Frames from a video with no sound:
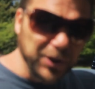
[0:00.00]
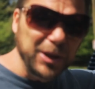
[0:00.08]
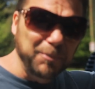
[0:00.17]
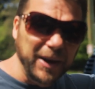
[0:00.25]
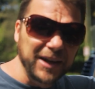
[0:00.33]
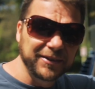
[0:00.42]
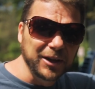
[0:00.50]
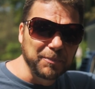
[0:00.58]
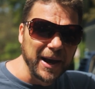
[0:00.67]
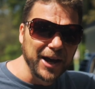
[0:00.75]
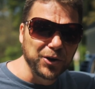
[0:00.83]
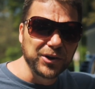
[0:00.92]
pretty basic
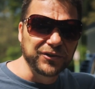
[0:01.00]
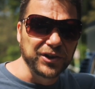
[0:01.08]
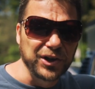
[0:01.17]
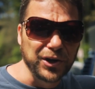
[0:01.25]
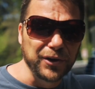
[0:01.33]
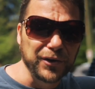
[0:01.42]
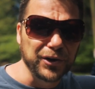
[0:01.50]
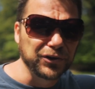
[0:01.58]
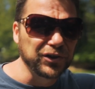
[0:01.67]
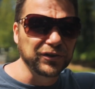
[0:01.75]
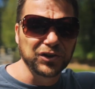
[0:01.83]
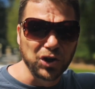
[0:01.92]
batteries in here. They're
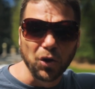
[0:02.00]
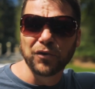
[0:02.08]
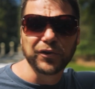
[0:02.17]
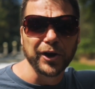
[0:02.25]
just golf